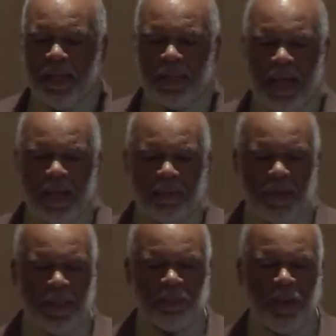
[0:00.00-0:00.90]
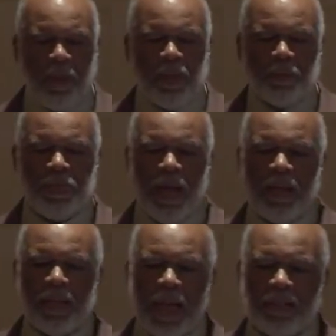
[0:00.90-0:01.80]
in the document, it's probably implied
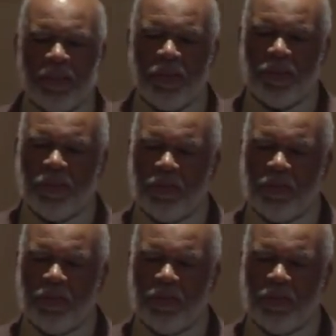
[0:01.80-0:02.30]
in the Constitution